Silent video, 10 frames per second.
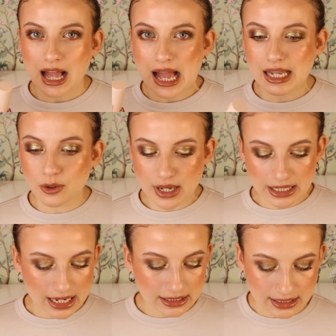I quite
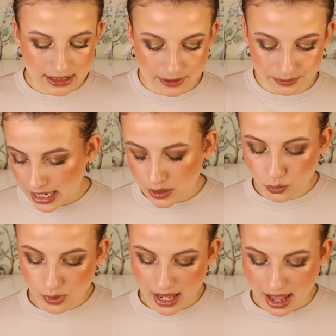like this.
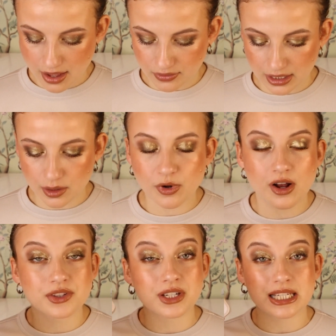Then we have another bronzer.